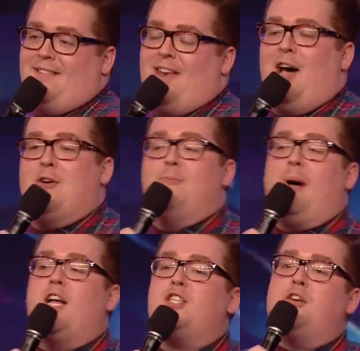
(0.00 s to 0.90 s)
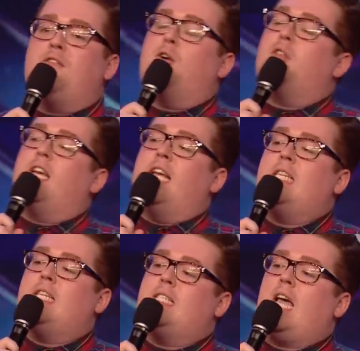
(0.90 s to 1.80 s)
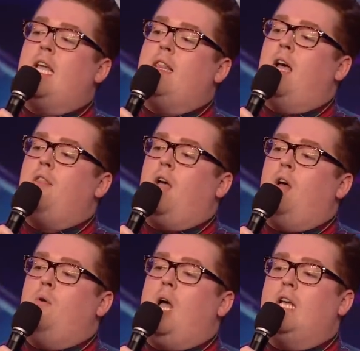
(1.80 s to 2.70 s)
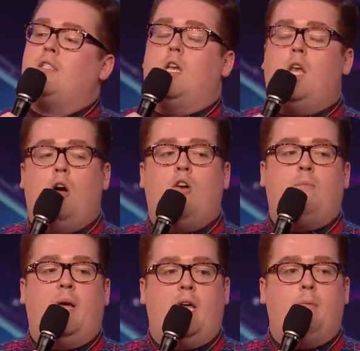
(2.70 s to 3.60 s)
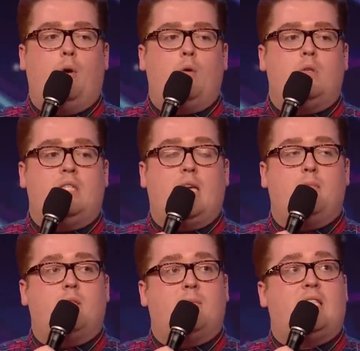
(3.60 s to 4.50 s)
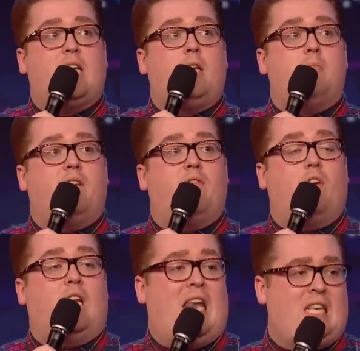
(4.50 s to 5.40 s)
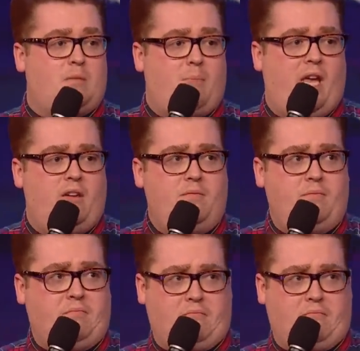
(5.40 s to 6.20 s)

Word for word: no, but I do feel the need to say that though, as a lot of people seem to mistake me for a lesbian.